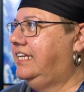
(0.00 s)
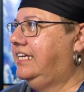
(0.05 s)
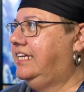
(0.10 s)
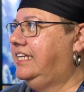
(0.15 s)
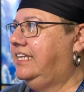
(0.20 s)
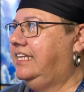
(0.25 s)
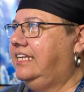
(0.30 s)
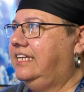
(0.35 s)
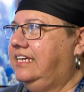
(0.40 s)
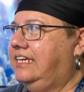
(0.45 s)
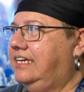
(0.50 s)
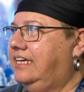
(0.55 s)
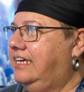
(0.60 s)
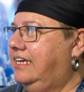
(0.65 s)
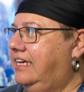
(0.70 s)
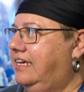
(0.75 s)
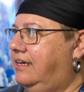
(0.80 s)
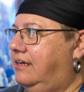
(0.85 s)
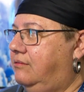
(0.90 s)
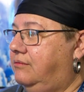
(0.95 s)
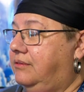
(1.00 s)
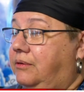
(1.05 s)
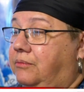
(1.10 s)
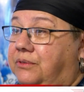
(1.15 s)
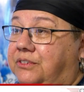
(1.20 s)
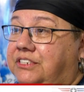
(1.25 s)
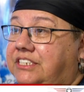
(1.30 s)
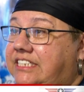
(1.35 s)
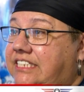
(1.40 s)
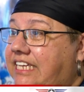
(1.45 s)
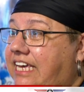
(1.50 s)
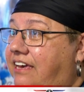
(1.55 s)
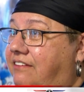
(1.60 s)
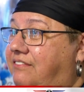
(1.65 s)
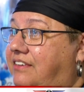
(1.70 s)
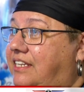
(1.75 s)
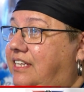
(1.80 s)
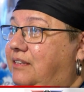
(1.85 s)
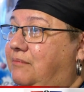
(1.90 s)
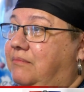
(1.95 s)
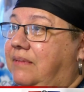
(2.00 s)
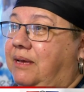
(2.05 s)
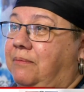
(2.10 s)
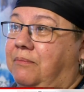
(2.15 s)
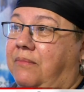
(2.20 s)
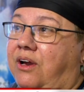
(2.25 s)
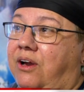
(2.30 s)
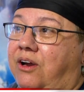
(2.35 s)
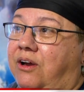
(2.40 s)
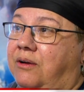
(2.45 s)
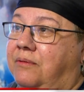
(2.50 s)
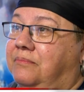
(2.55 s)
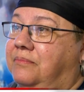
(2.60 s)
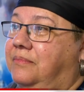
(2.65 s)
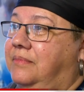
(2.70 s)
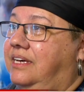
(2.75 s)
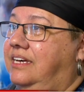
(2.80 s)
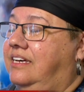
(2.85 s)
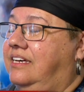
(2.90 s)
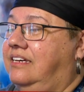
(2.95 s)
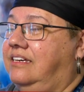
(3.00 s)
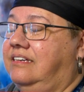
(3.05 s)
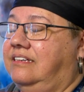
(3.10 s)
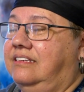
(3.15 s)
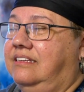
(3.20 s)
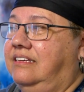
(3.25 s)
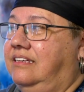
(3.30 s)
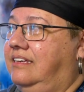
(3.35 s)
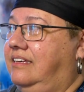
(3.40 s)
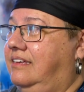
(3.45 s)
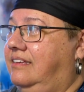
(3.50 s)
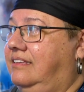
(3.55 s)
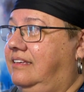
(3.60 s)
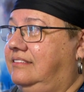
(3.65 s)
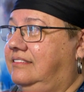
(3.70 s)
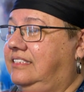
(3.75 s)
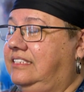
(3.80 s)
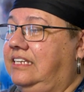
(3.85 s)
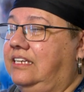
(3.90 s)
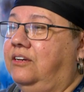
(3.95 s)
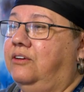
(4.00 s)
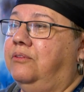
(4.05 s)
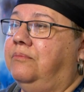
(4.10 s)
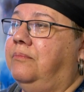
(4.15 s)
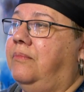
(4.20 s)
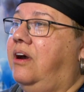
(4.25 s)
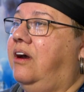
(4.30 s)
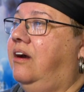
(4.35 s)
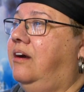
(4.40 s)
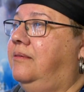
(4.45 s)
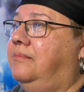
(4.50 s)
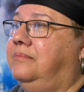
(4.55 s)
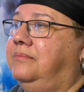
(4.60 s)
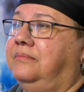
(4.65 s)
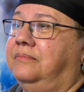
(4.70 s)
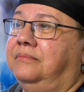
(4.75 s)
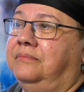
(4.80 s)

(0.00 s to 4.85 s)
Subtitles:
and we were 7. My mom, single mom,